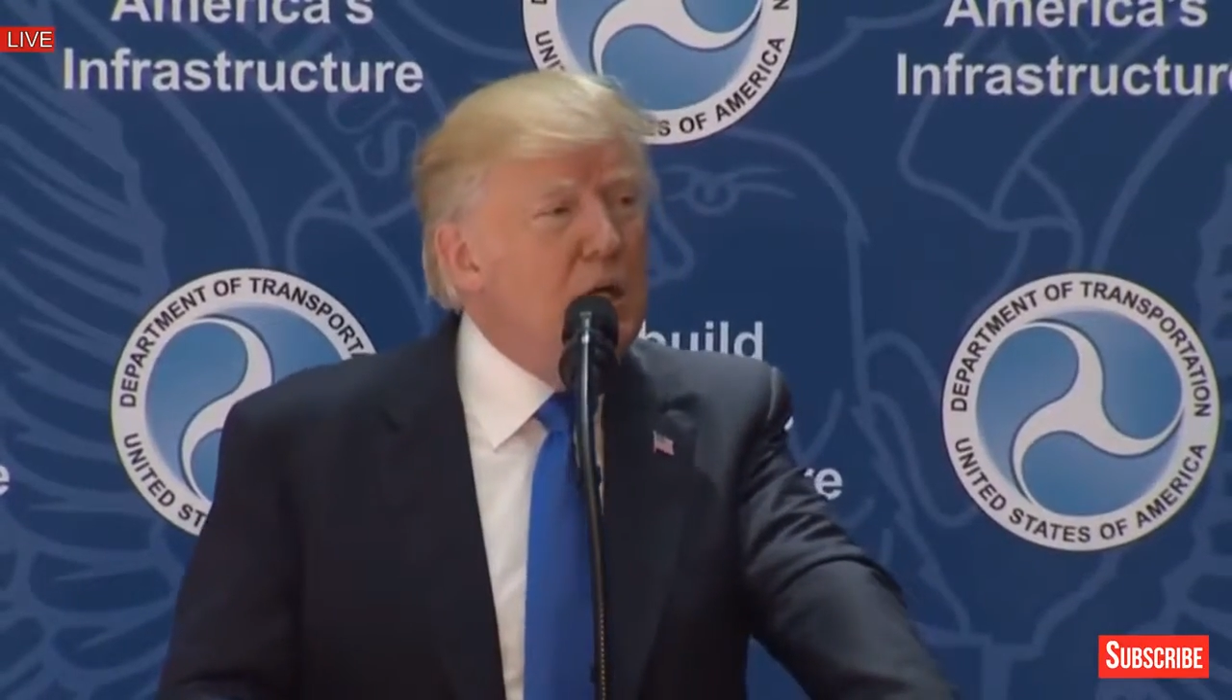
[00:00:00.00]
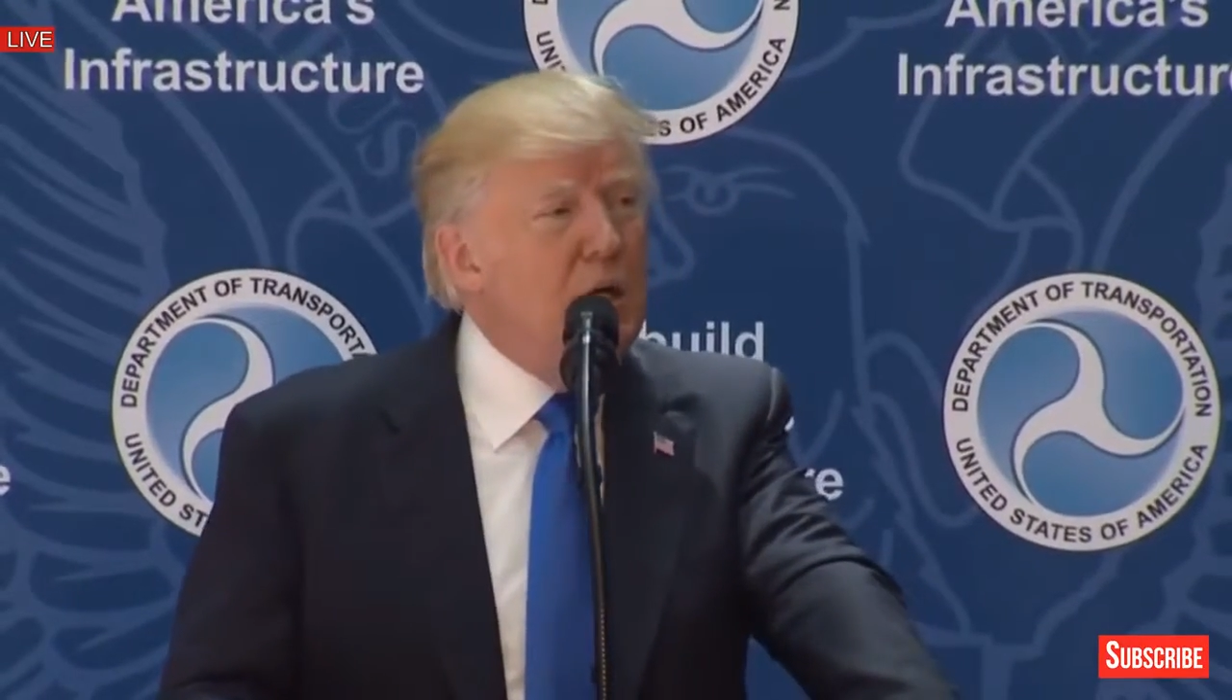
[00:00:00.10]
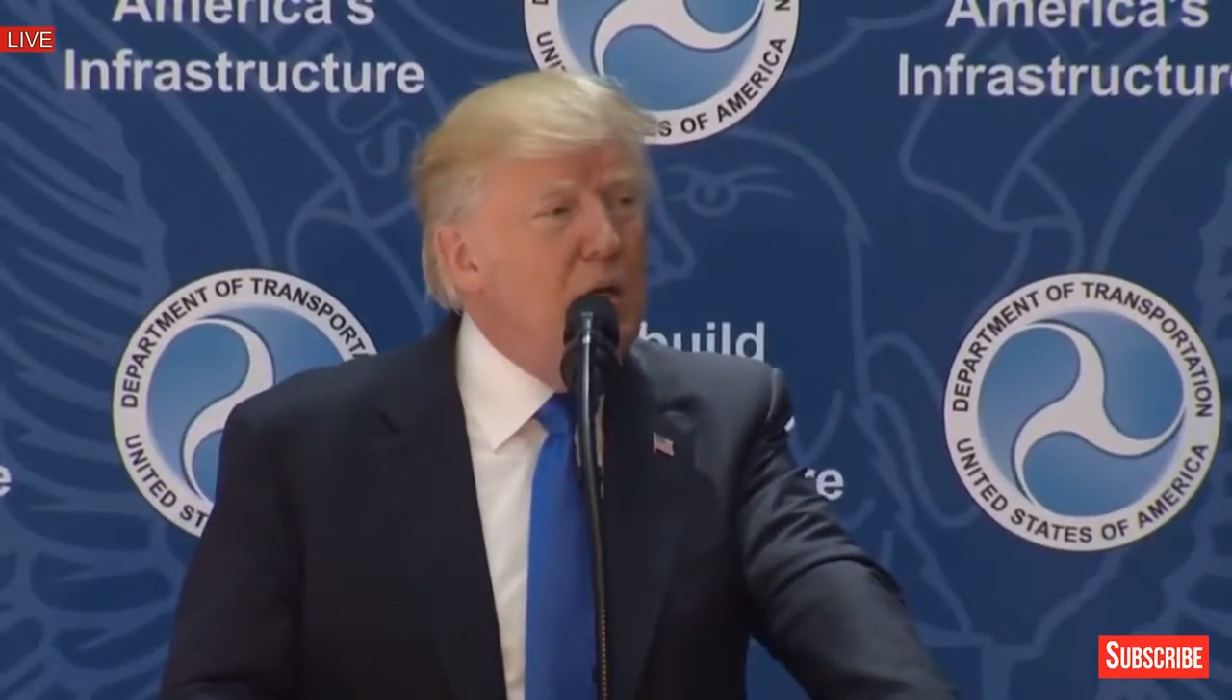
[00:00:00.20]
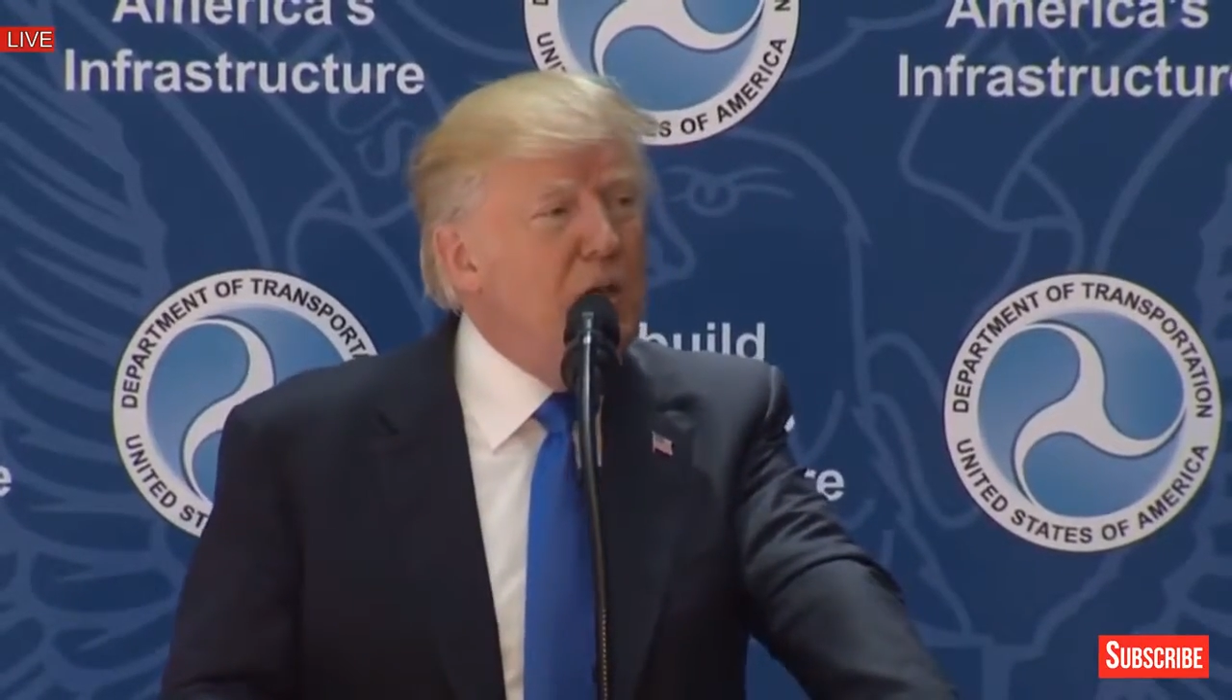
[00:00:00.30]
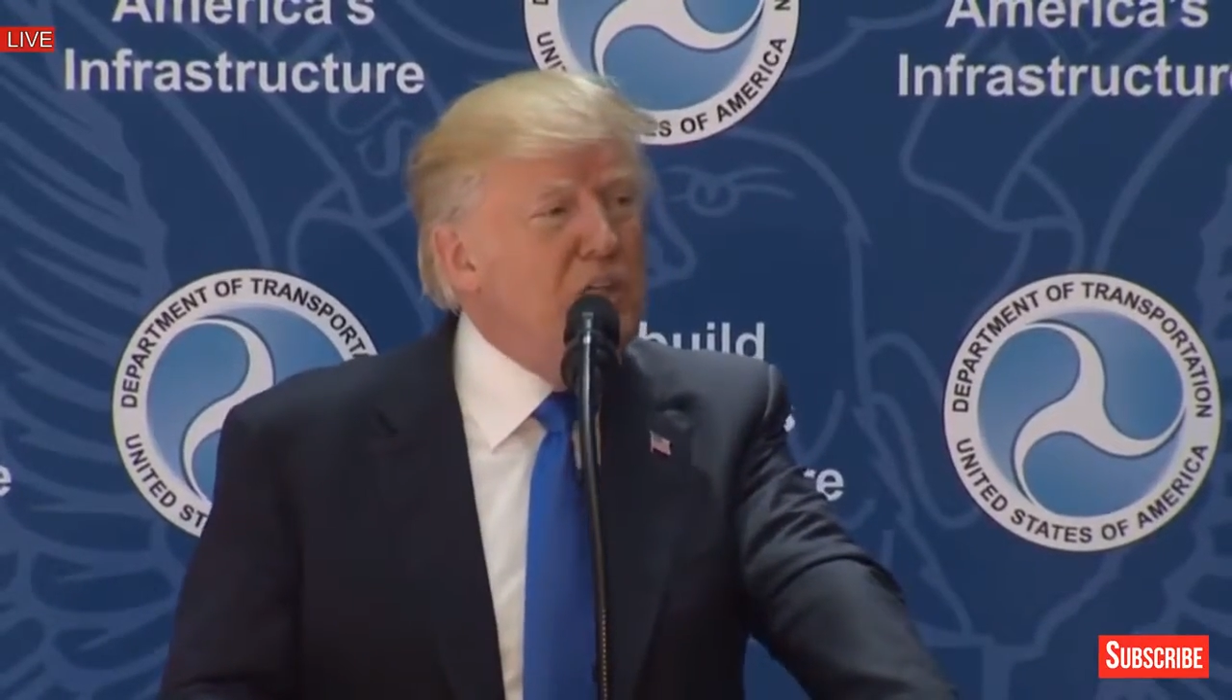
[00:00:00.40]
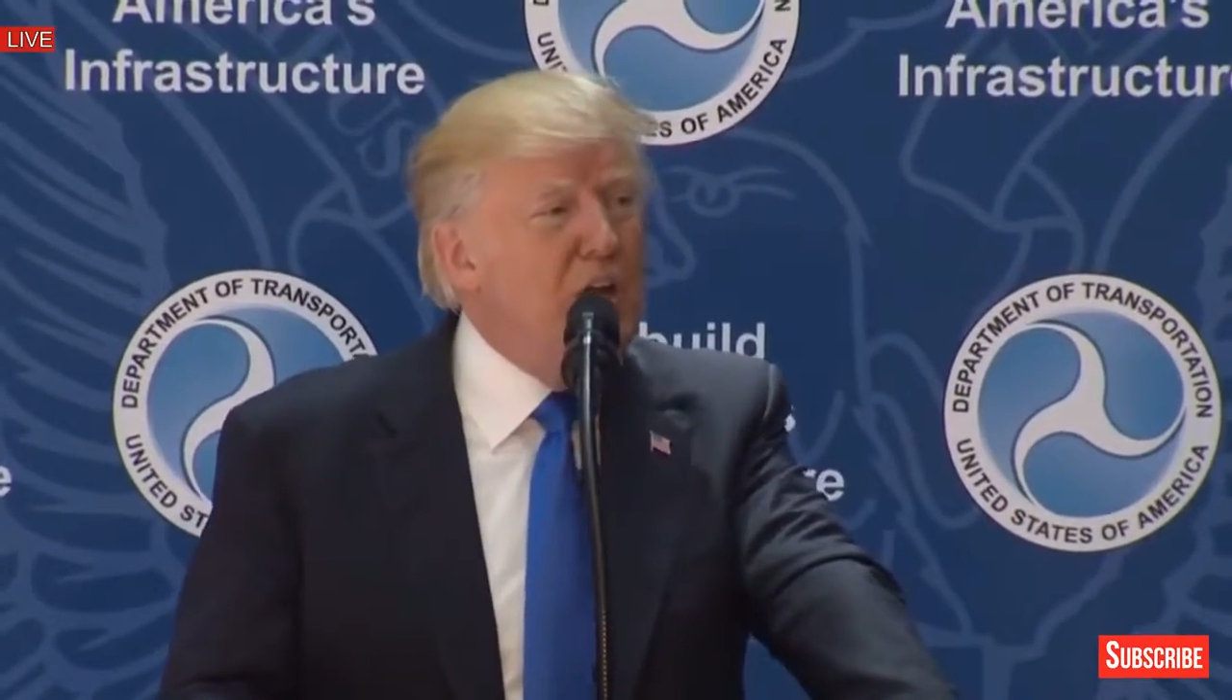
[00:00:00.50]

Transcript: on the